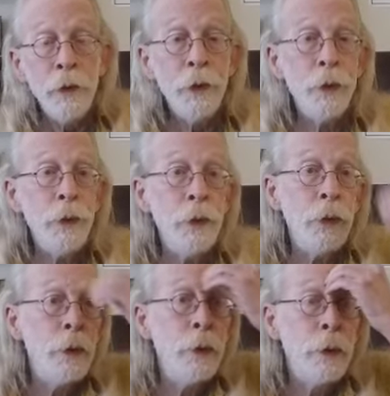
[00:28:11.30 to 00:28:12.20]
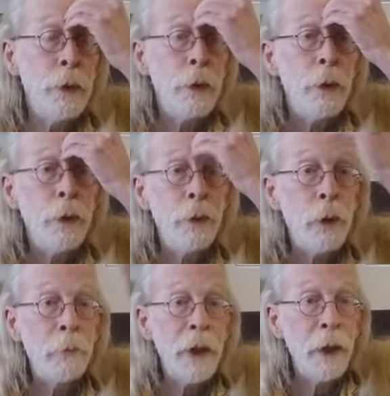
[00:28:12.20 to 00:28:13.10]
to
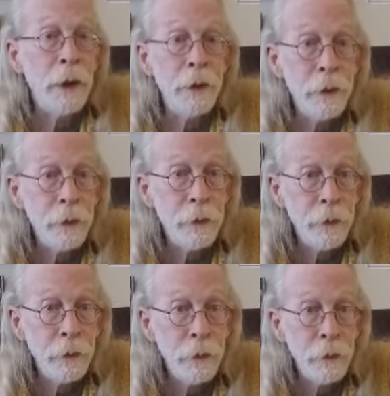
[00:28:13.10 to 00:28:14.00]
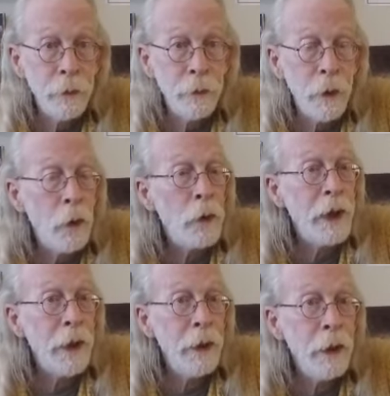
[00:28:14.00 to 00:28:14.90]
your mind.
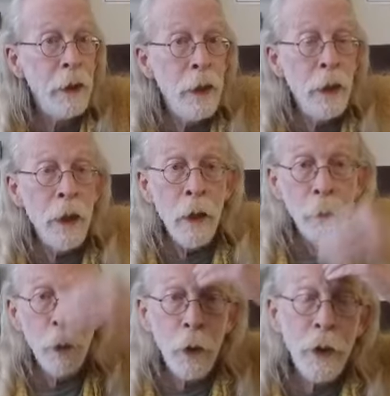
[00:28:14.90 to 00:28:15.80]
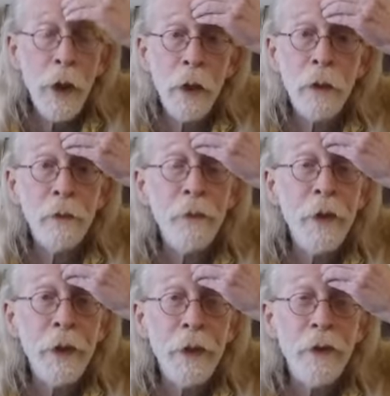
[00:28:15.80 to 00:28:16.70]
Okay?
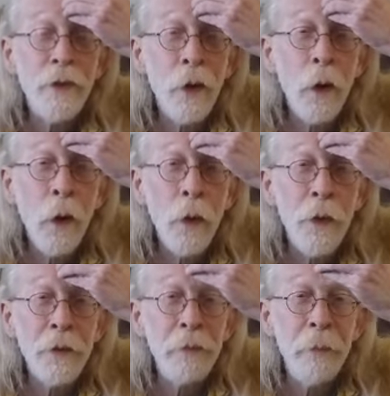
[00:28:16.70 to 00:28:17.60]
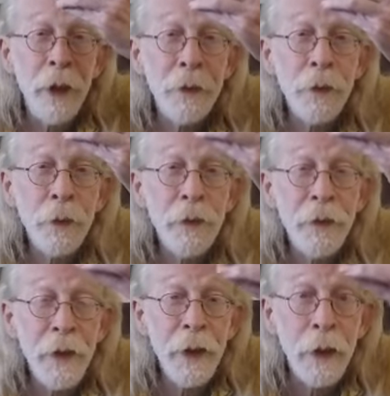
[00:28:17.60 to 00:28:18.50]
Pornography is all this mental
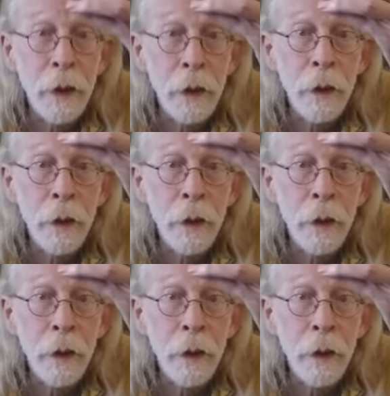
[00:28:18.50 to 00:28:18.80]
thing.